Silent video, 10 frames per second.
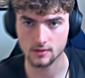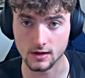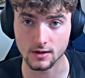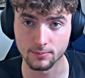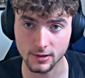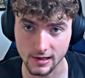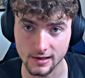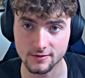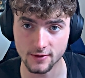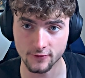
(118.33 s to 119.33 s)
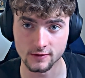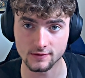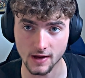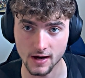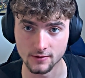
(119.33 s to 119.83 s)
They're completely different
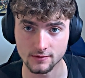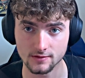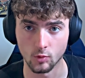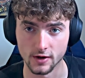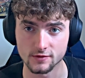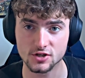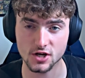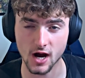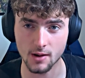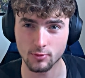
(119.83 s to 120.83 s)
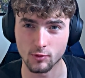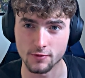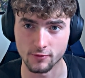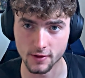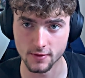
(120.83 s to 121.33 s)
sounds. One is sharp
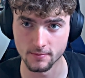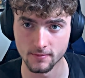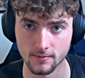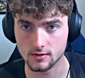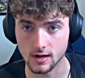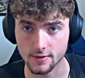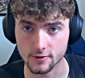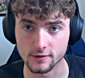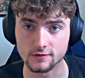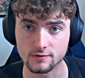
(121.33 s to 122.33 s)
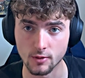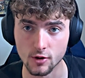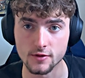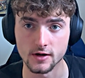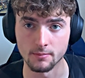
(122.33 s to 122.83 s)
with rhythm, the other is
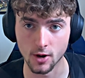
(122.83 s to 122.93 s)
smooth and